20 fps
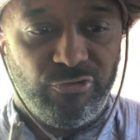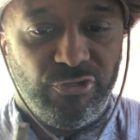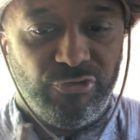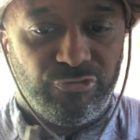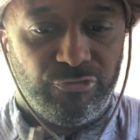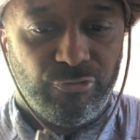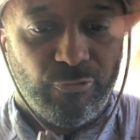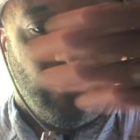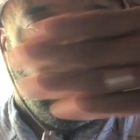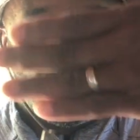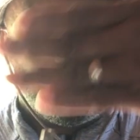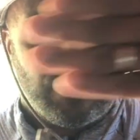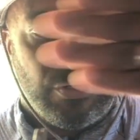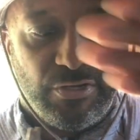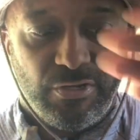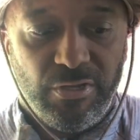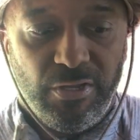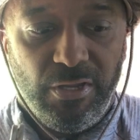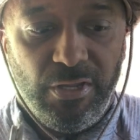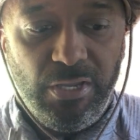this
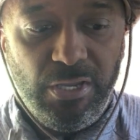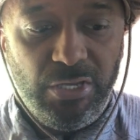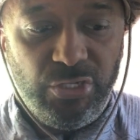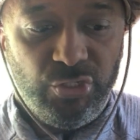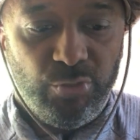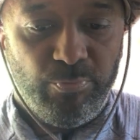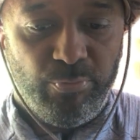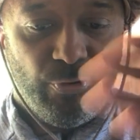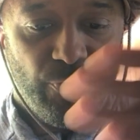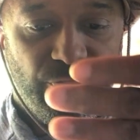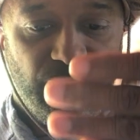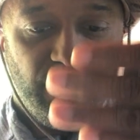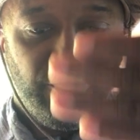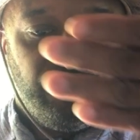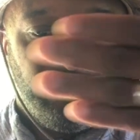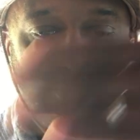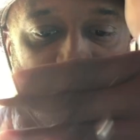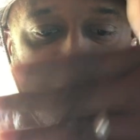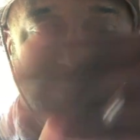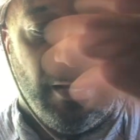direction. You put
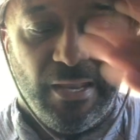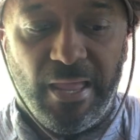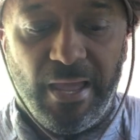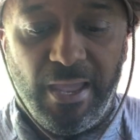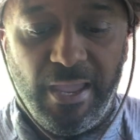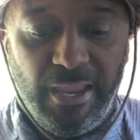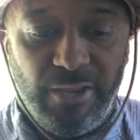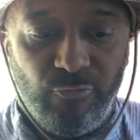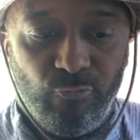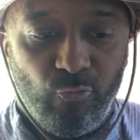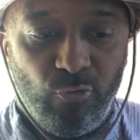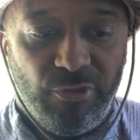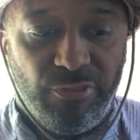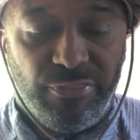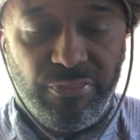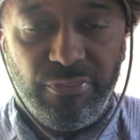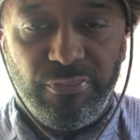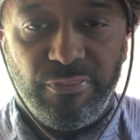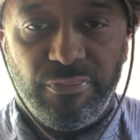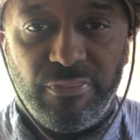this in line
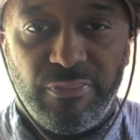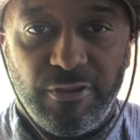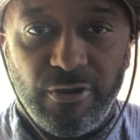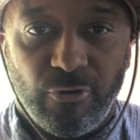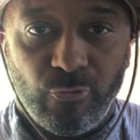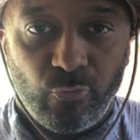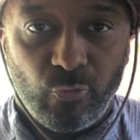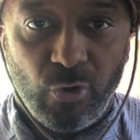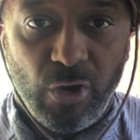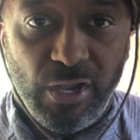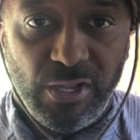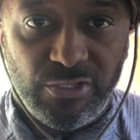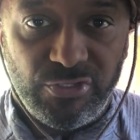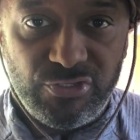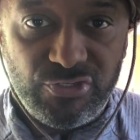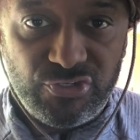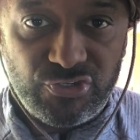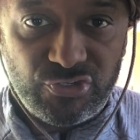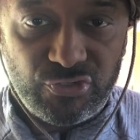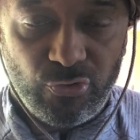with their
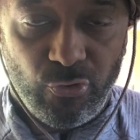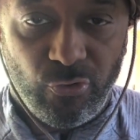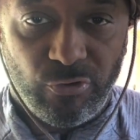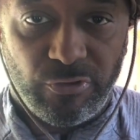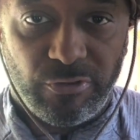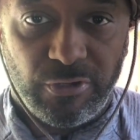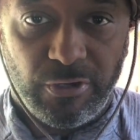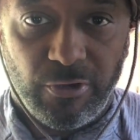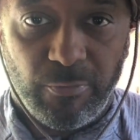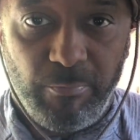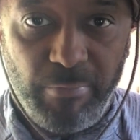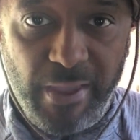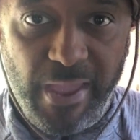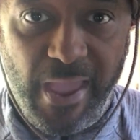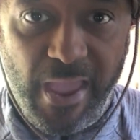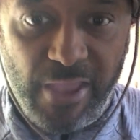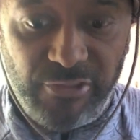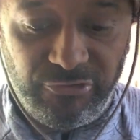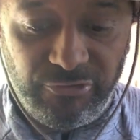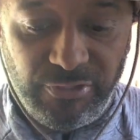runs or their
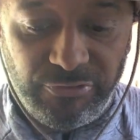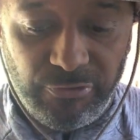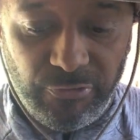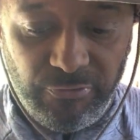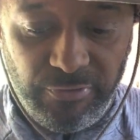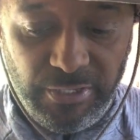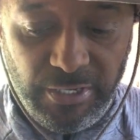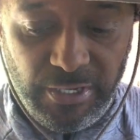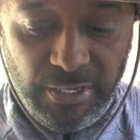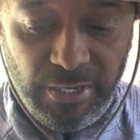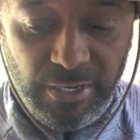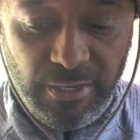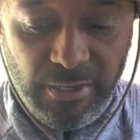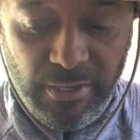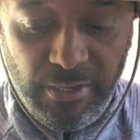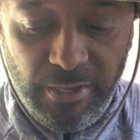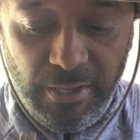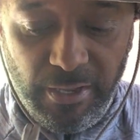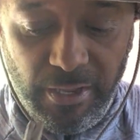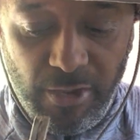paths that they're digging,
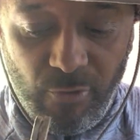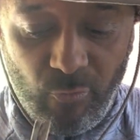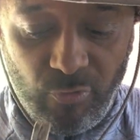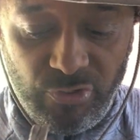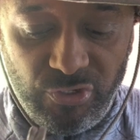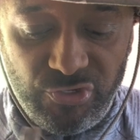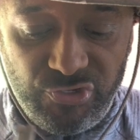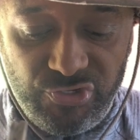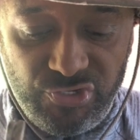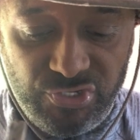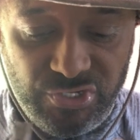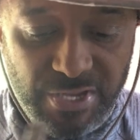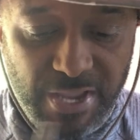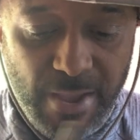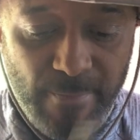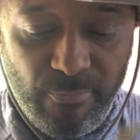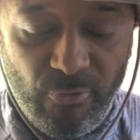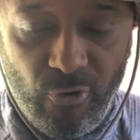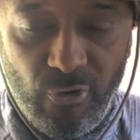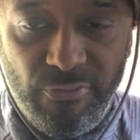and when you
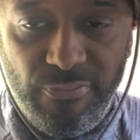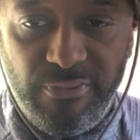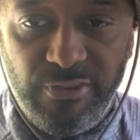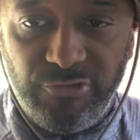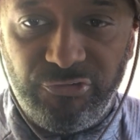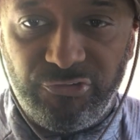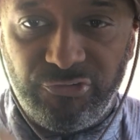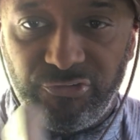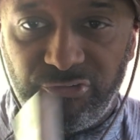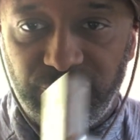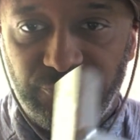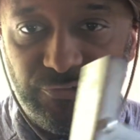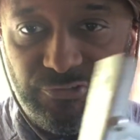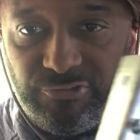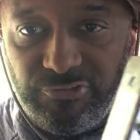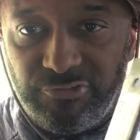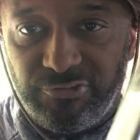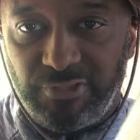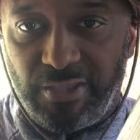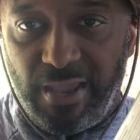step on this
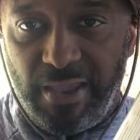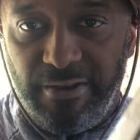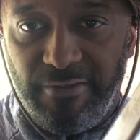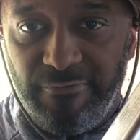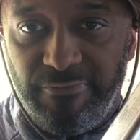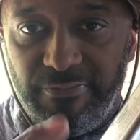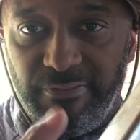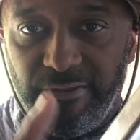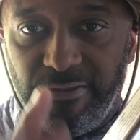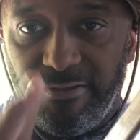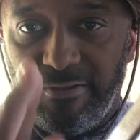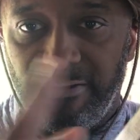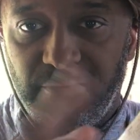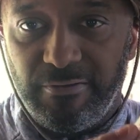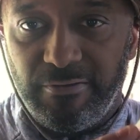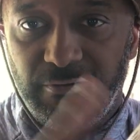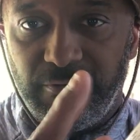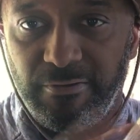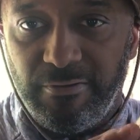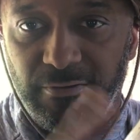side of
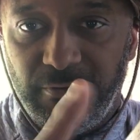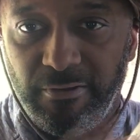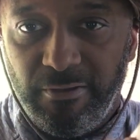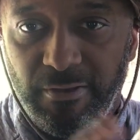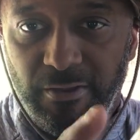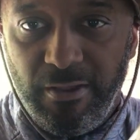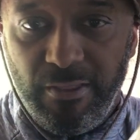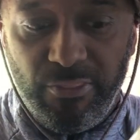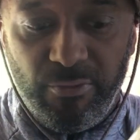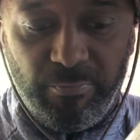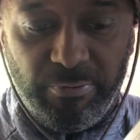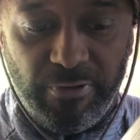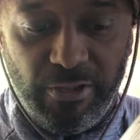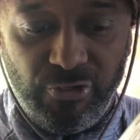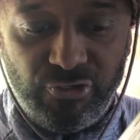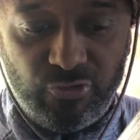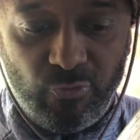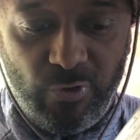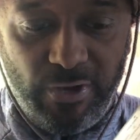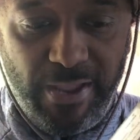the
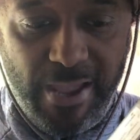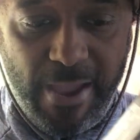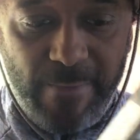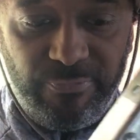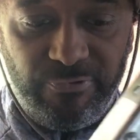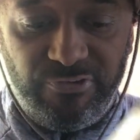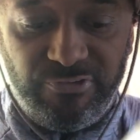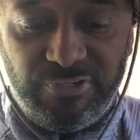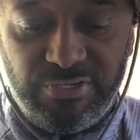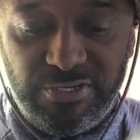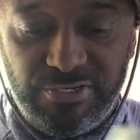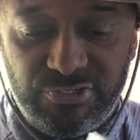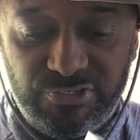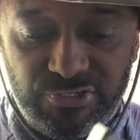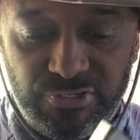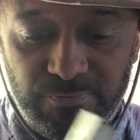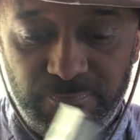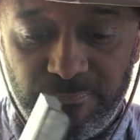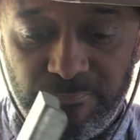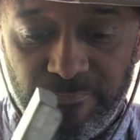plunger, what happens
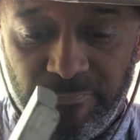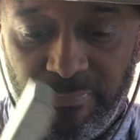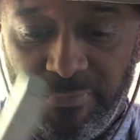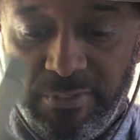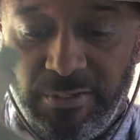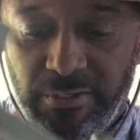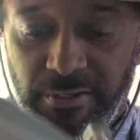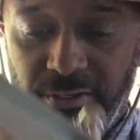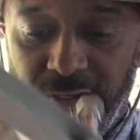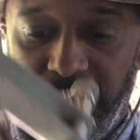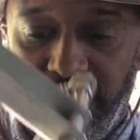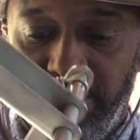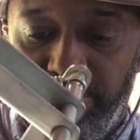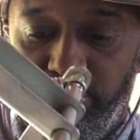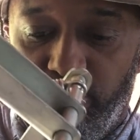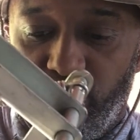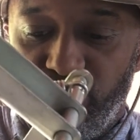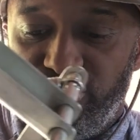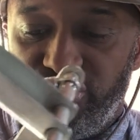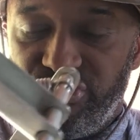is
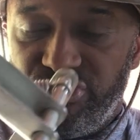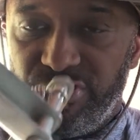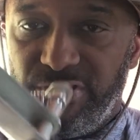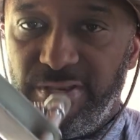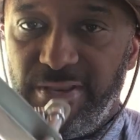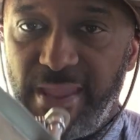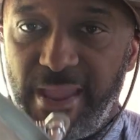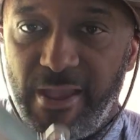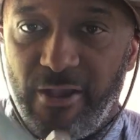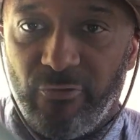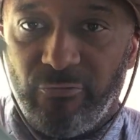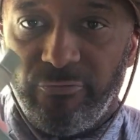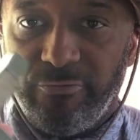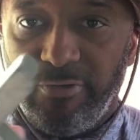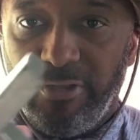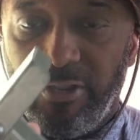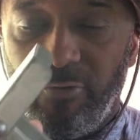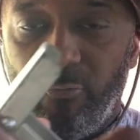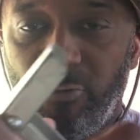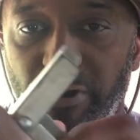it pushes it down.
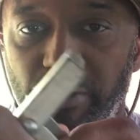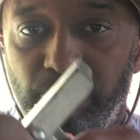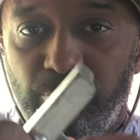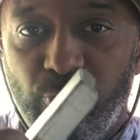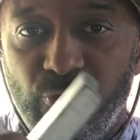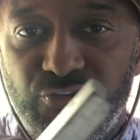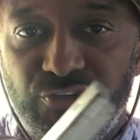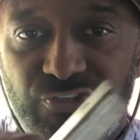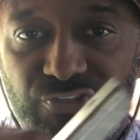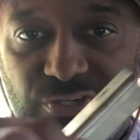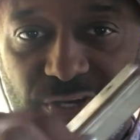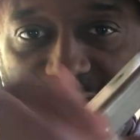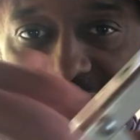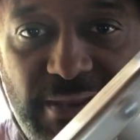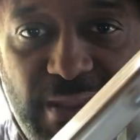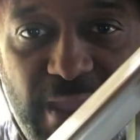And when it pushes it